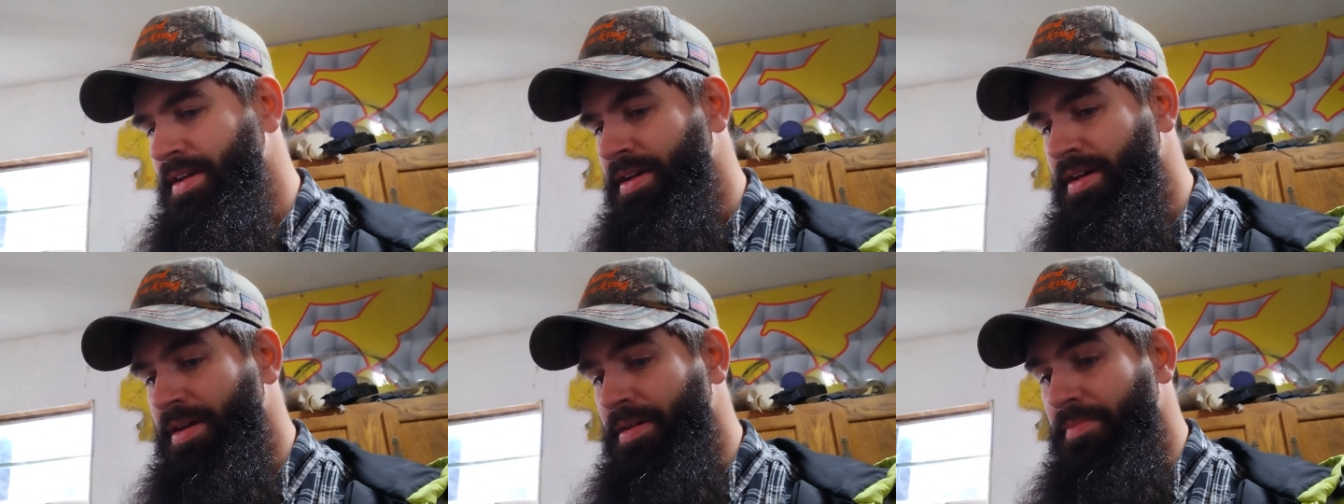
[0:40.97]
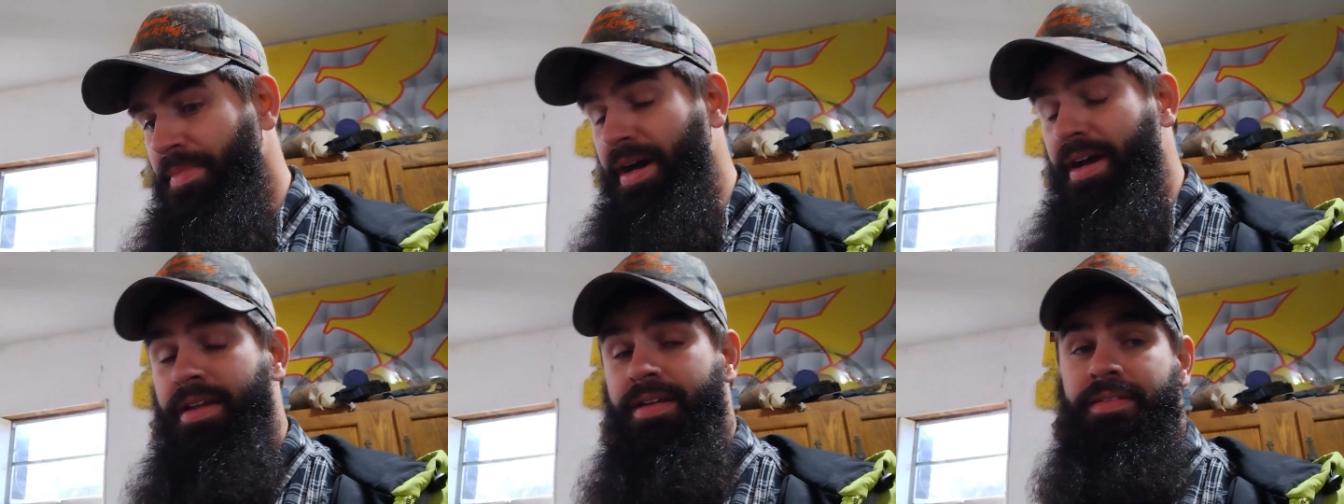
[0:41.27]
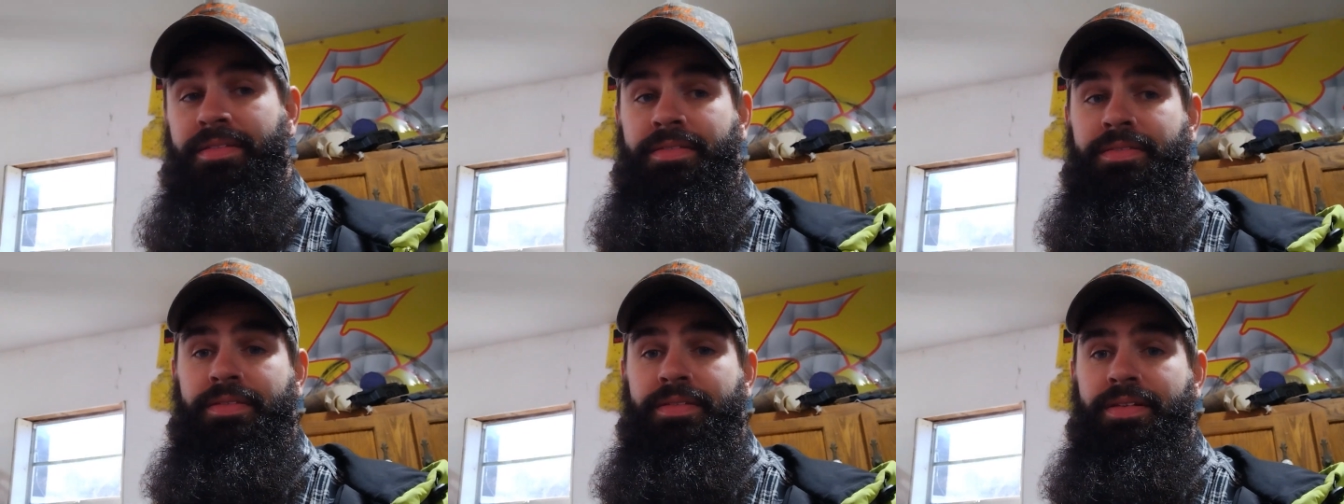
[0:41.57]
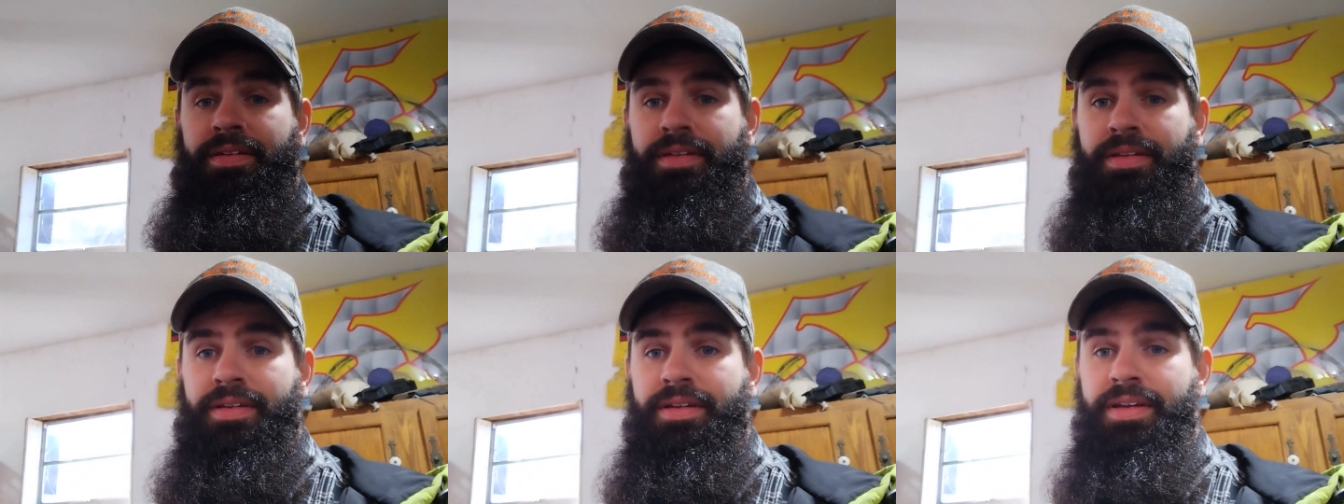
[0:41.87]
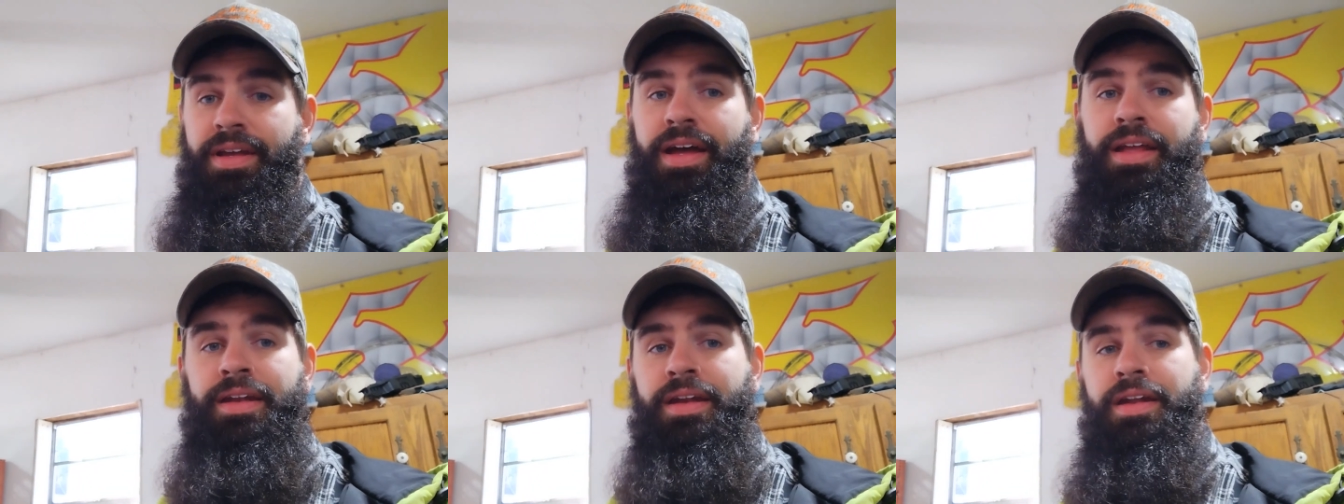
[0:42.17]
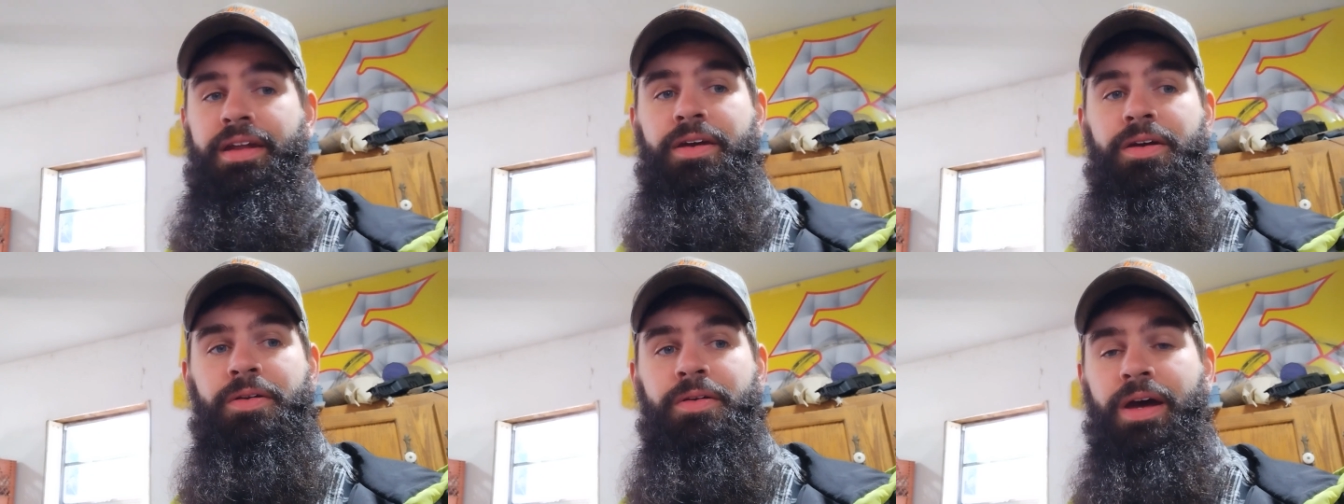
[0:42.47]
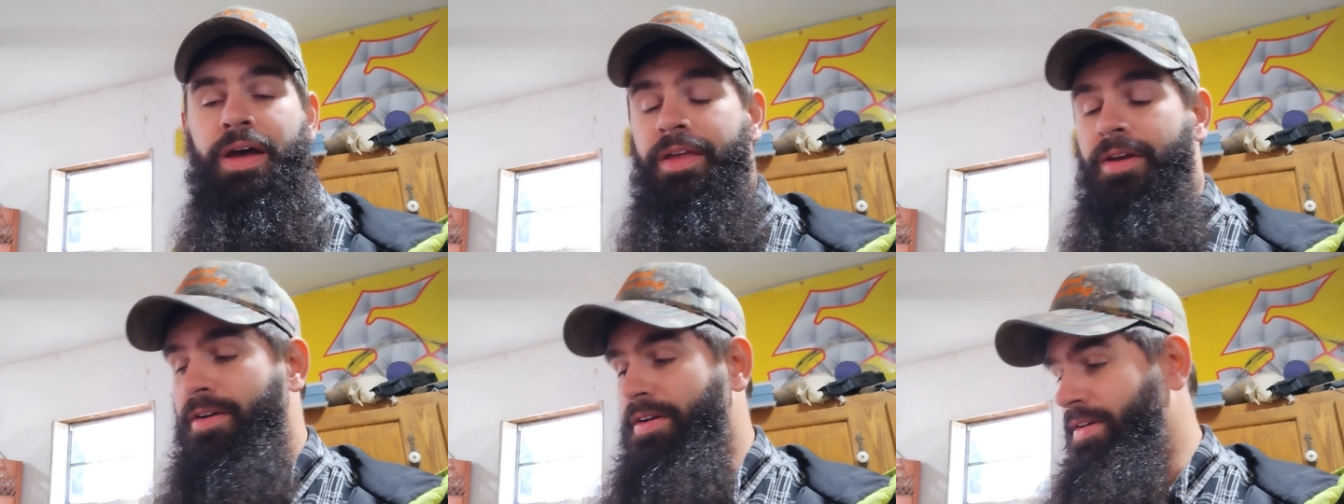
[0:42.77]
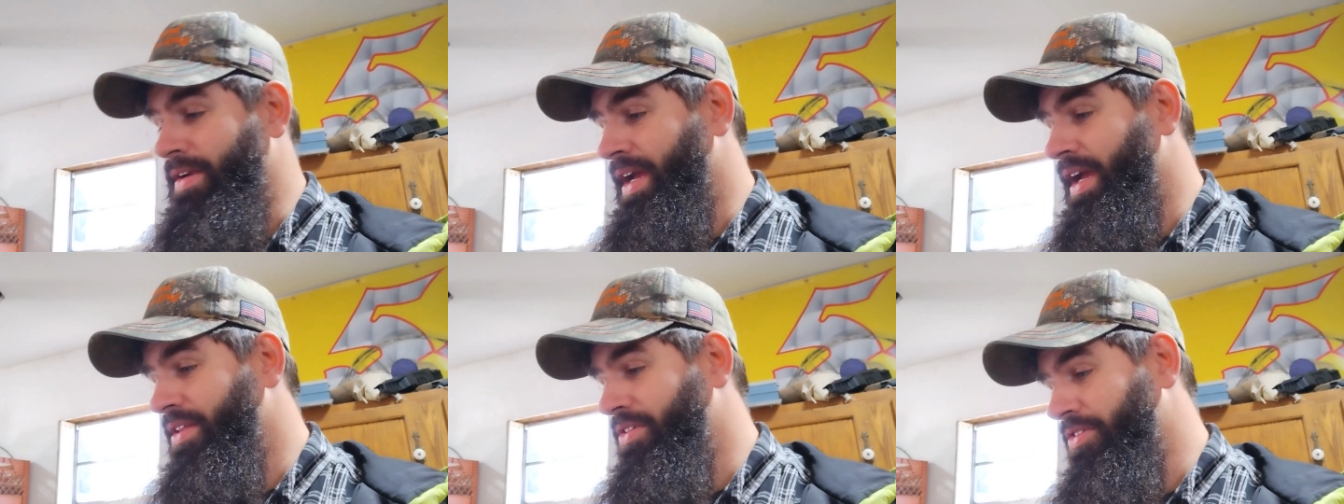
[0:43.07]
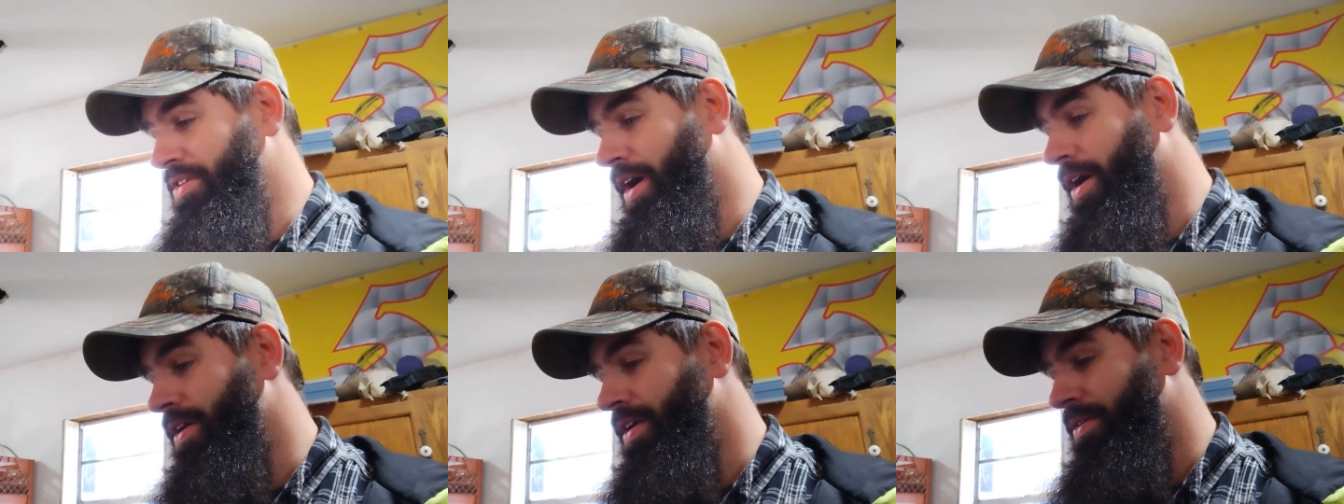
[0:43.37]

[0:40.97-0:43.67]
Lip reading: But nothing to do other than get started.